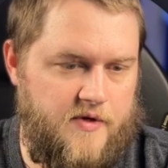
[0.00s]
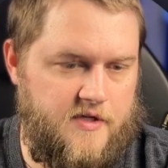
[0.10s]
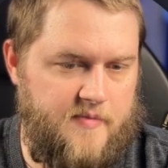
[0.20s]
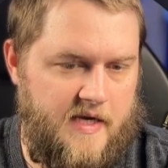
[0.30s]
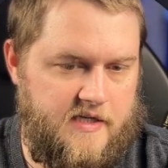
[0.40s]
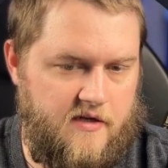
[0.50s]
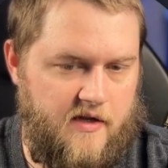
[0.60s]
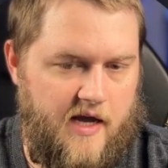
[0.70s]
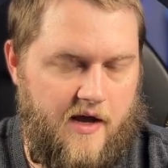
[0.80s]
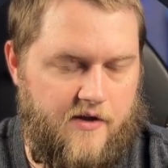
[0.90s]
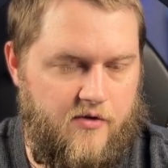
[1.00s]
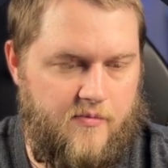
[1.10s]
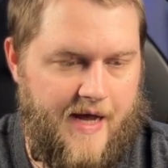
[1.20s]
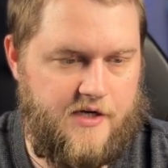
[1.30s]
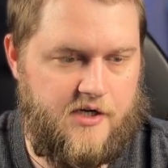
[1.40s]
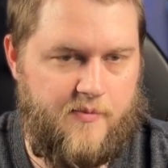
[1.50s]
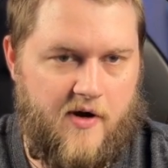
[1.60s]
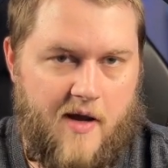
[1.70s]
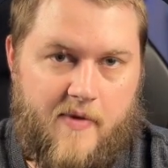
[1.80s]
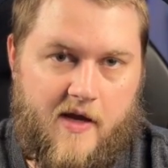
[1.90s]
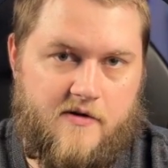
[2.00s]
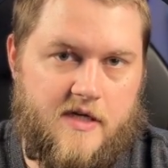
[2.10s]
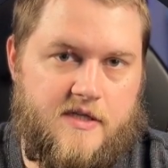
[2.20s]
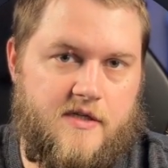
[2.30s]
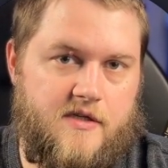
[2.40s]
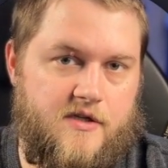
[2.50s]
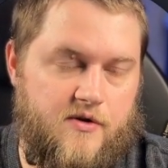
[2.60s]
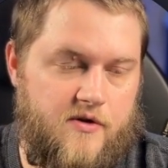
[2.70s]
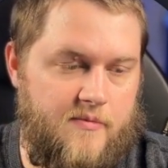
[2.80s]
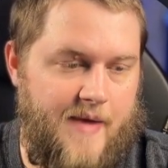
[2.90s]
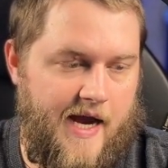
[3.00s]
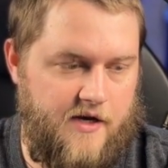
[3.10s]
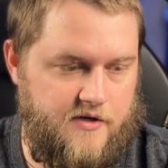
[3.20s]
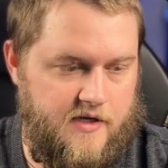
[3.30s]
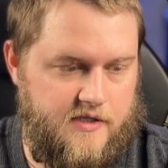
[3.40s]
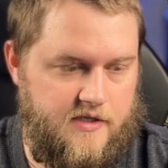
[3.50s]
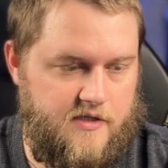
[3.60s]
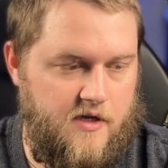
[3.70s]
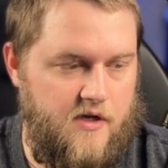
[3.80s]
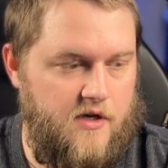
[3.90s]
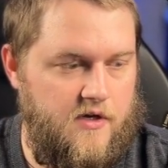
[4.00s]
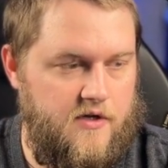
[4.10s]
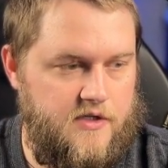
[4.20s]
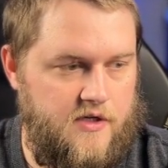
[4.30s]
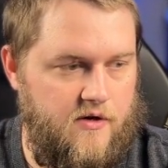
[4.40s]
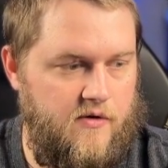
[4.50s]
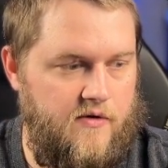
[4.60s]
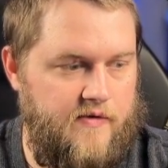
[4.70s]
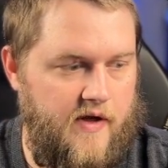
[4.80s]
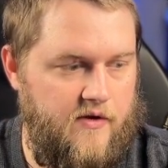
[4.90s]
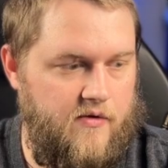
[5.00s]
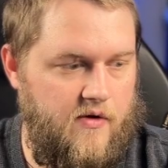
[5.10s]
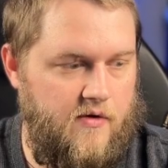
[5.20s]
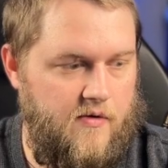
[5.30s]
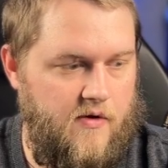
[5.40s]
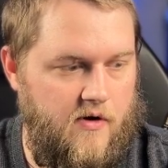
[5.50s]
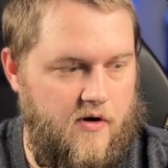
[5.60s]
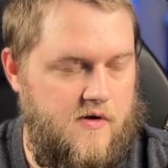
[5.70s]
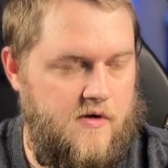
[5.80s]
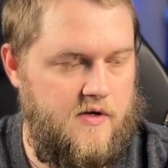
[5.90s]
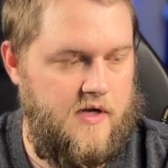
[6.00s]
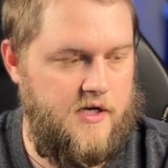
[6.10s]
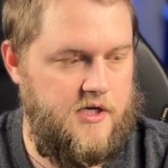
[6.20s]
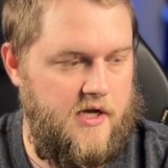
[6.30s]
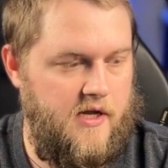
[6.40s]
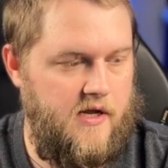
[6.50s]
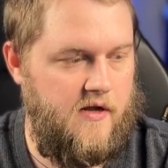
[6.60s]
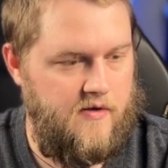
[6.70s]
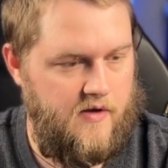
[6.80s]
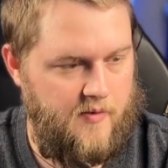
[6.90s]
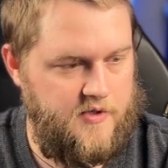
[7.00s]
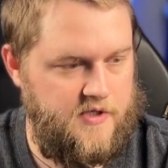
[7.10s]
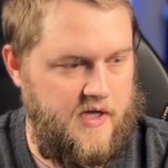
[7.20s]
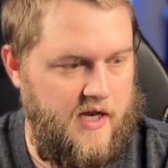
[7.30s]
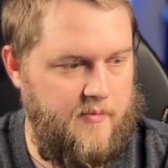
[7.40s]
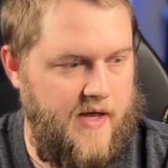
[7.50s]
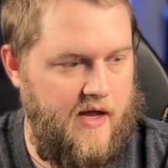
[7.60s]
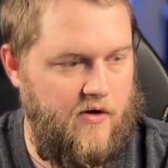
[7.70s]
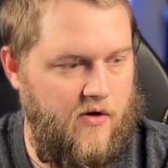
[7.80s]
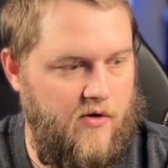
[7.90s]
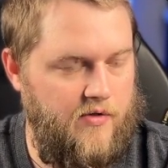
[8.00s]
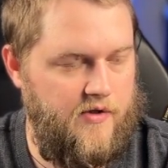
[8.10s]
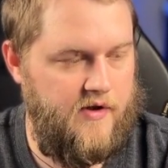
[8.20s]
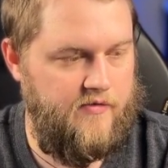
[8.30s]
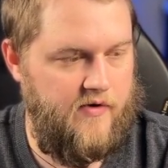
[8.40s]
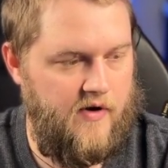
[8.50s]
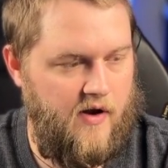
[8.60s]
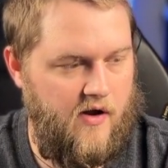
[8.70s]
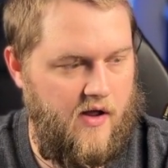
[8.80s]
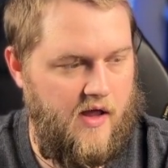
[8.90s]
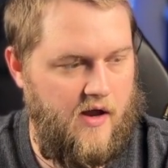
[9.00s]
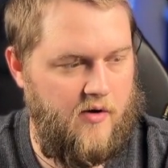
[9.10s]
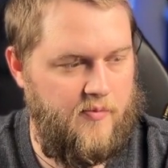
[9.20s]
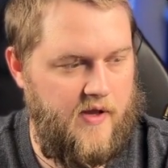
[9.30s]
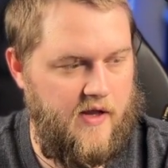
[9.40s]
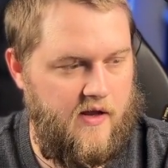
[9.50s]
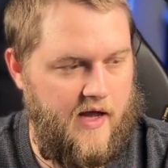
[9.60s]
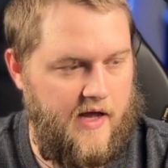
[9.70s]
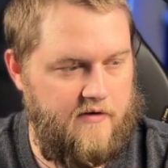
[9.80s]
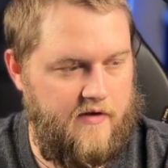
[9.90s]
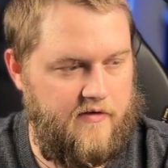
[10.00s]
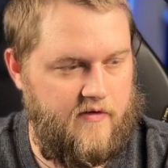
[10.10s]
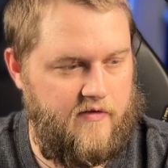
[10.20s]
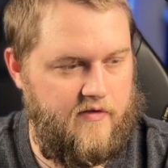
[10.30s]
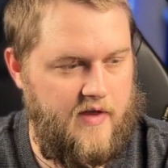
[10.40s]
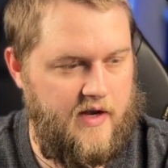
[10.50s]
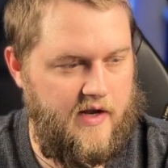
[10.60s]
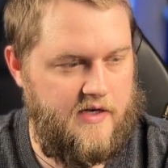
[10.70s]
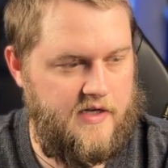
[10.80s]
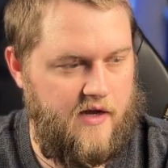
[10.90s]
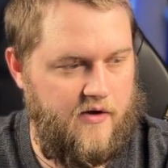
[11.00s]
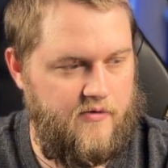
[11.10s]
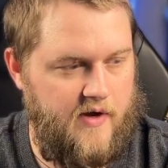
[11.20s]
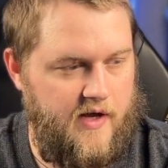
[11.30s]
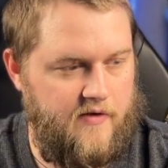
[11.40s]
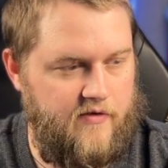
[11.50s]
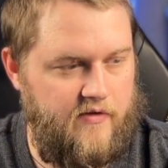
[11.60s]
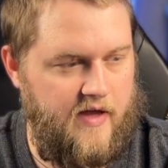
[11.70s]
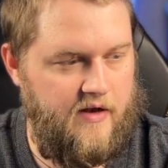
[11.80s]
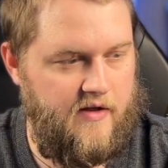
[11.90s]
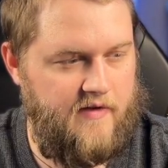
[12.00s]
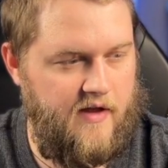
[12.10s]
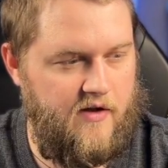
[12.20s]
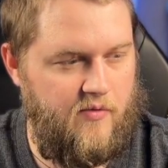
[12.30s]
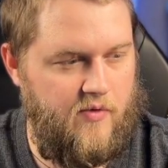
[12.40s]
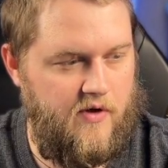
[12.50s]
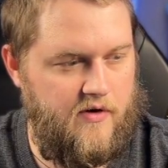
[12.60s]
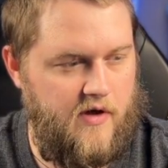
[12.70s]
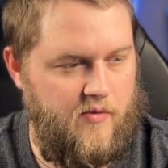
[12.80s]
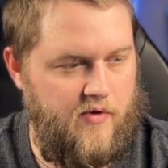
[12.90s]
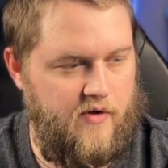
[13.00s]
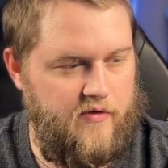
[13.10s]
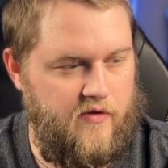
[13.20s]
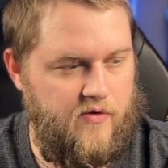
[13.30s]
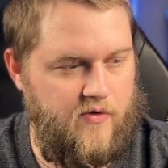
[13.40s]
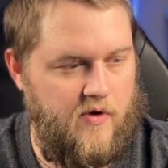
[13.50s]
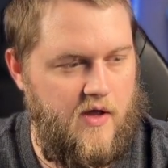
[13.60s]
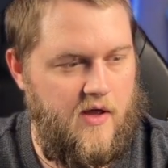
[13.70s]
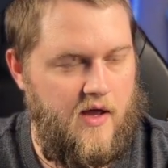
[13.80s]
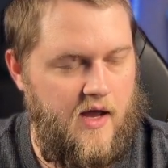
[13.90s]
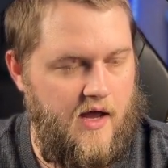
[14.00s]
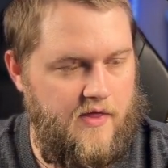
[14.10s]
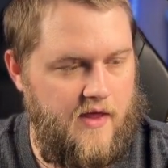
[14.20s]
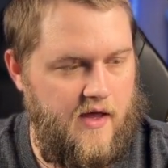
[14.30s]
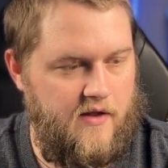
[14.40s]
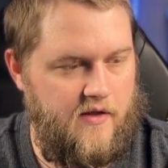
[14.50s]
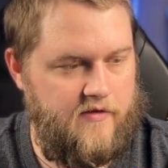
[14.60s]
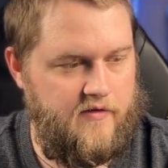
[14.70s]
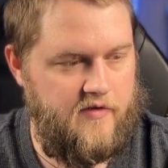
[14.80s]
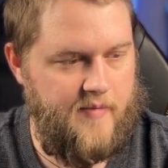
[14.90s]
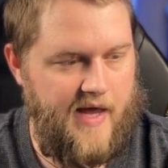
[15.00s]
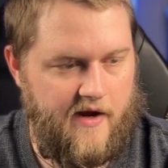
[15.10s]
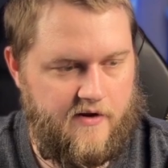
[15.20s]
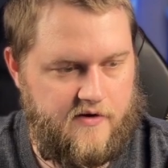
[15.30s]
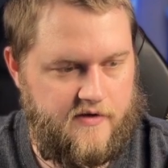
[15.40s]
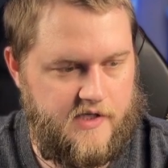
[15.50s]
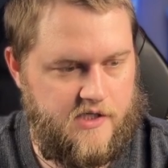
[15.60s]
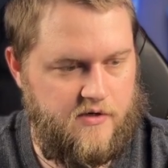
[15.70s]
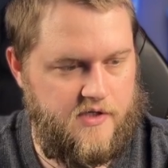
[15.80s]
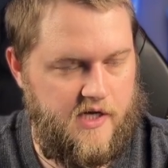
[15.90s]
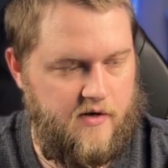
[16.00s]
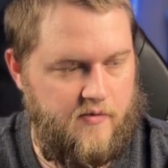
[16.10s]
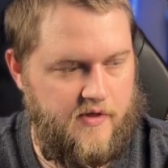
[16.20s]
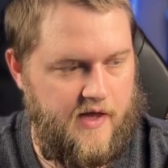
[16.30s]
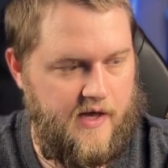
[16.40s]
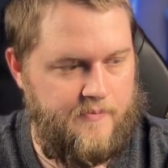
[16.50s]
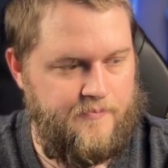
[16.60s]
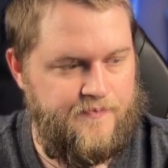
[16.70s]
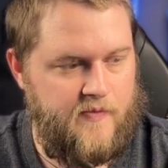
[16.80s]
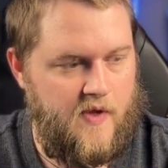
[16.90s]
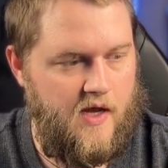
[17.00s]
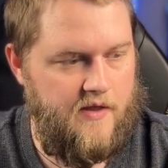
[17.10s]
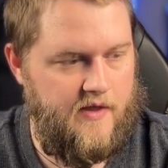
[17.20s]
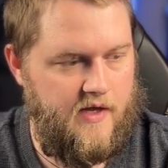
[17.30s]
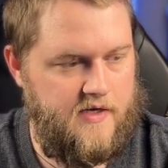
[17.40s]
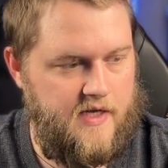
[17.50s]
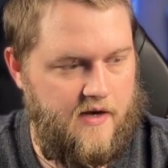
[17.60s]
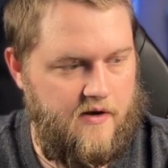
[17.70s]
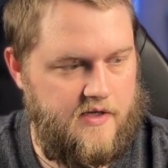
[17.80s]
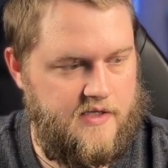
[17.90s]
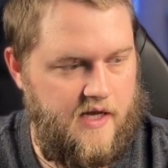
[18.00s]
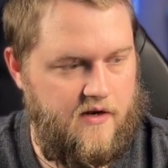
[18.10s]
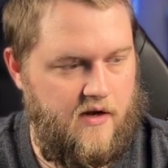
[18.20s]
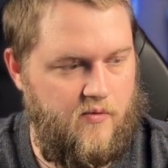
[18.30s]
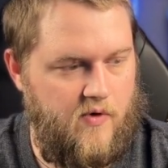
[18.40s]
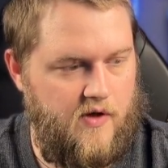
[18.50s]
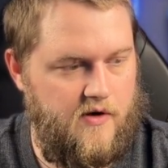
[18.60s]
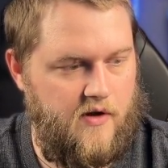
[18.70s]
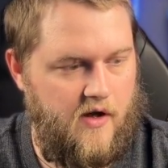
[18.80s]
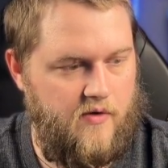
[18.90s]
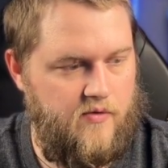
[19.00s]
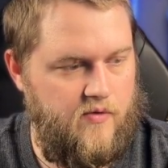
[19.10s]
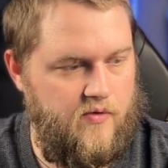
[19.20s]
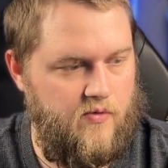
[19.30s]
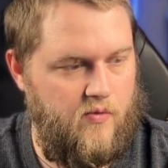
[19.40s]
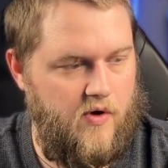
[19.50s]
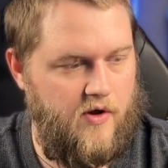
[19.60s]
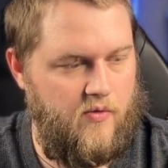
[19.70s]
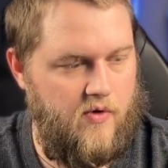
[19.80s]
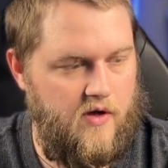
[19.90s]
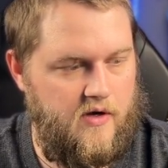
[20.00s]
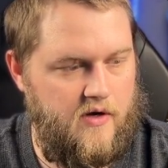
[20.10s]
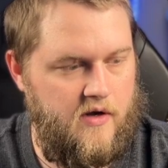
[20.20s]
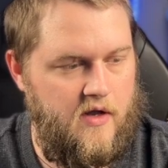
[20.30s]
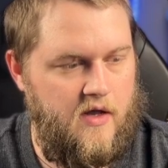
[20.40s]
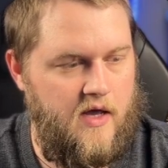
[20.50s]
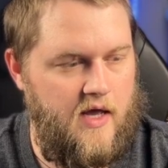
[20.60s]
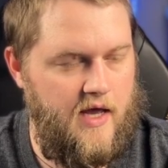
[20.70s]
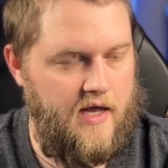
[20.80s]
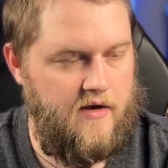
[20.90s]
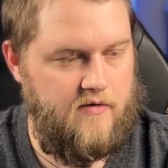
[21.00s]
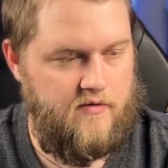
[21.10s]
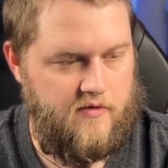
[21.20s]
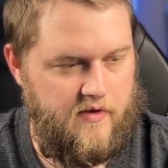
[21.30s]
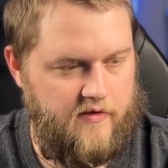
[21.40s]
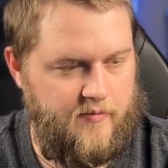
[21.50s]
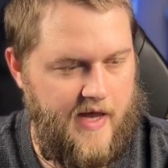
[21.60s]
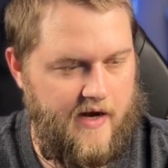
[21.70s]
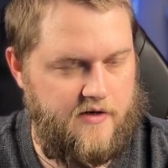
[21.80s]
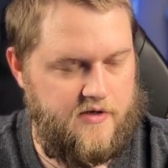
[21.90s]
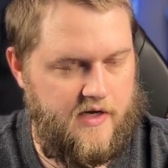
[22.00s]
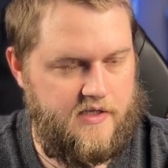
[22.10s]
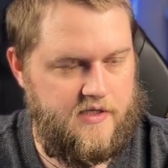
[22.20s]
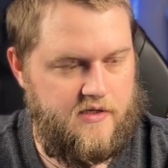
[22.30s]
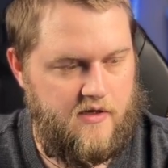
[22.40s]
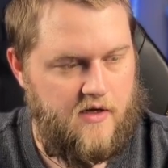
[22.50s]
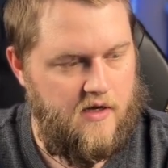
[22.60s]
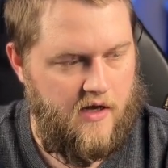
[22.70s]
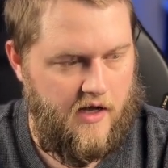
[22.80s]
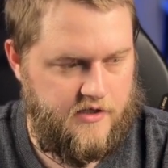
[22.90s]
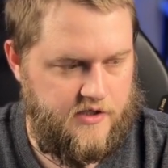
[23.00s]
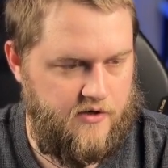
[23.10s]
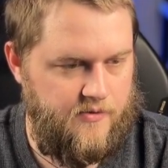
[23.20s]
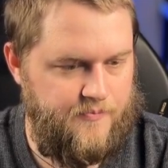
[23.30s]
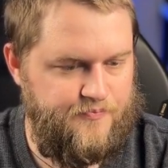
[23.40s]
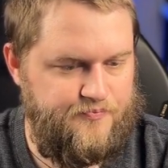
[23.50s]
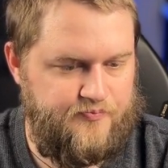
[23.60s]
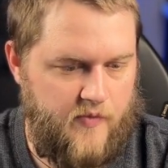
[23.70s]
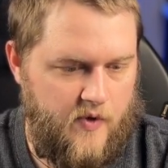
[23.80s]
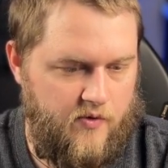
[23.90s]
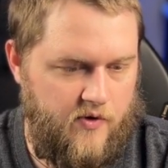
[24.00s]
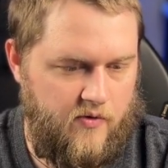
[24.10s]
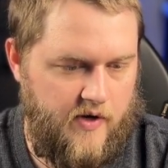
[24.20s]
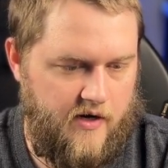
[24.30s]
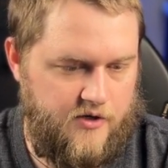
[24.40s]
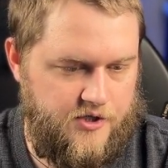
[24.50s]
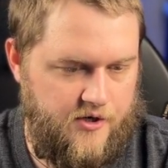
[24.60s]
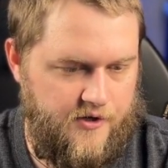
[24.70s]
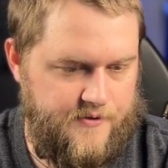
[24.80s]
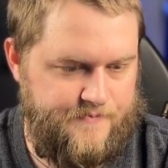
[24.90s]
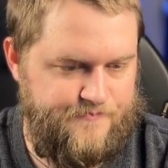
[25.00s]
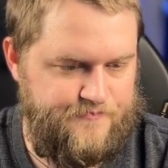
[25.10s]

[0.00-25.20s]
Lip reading: is basically how you match up your IP addresses to your MAC addresses. So if I do ARP-A, I'm just getting back all the different ARP addresses that it can tell, right? So 10.10.1.102, and then this is the MAC address associated with that, and then 10.10.1.101 at this MAC address. And so real quick, I'll show you.